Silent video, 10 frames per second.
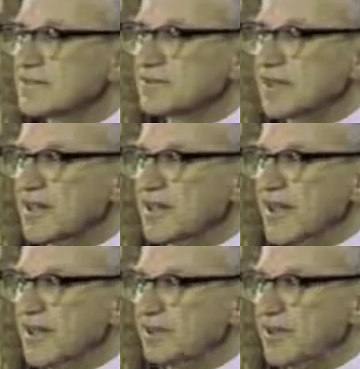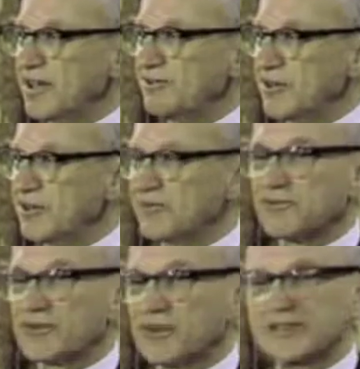Without anybody voting
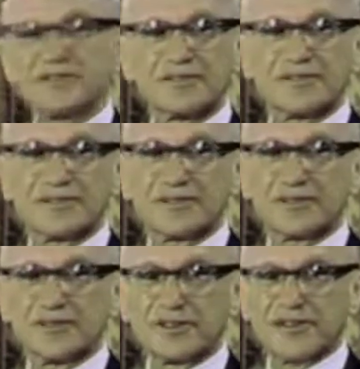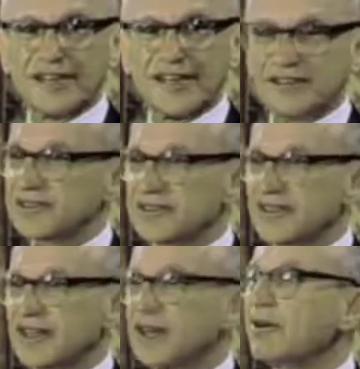for it, your taxes are
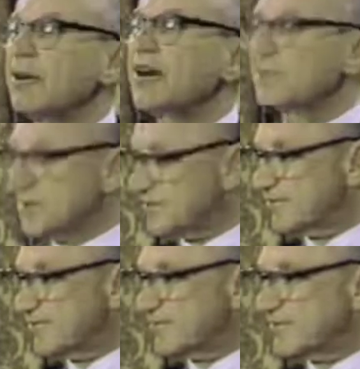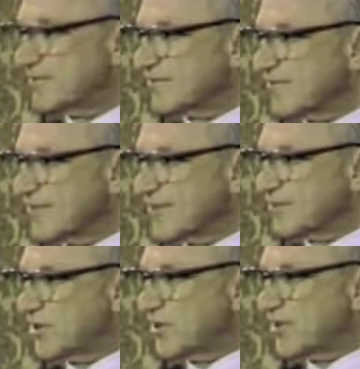going to go up
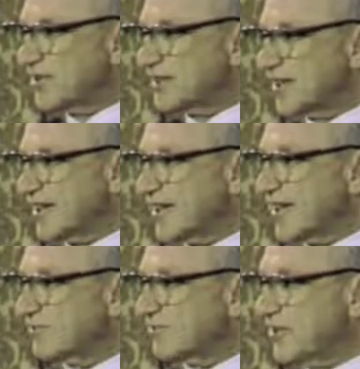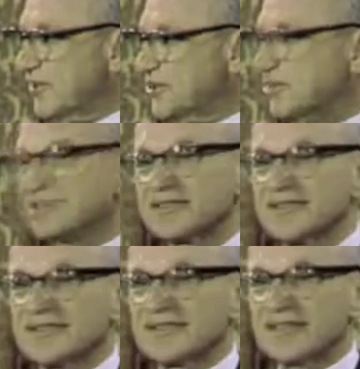because inflation
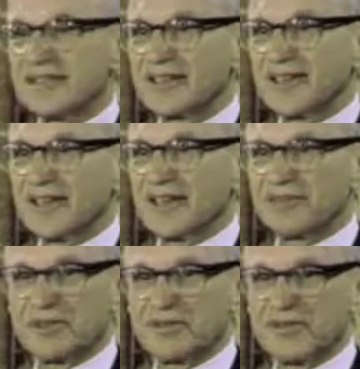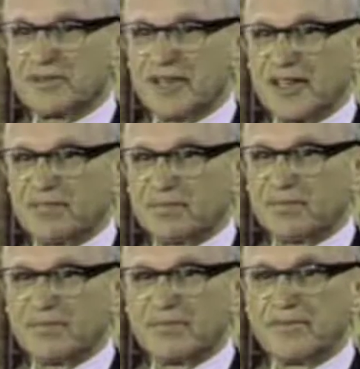inevitably drives
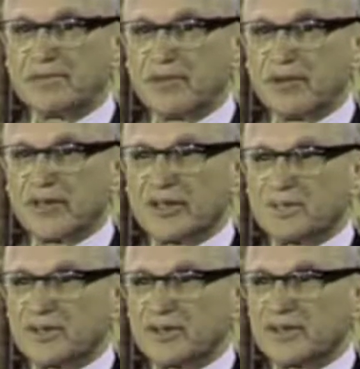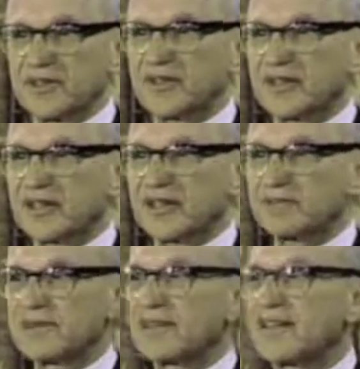more and more of your income
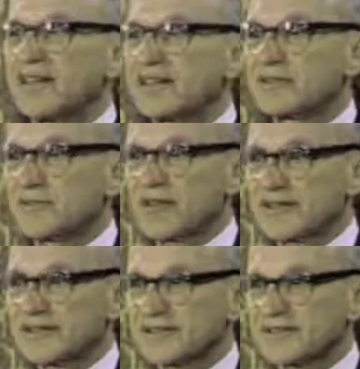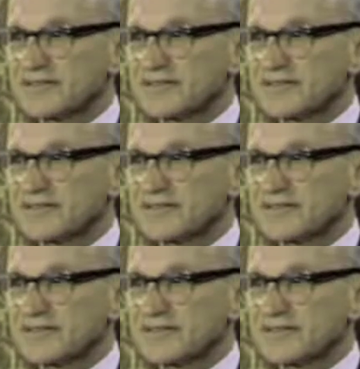into the higher brackets.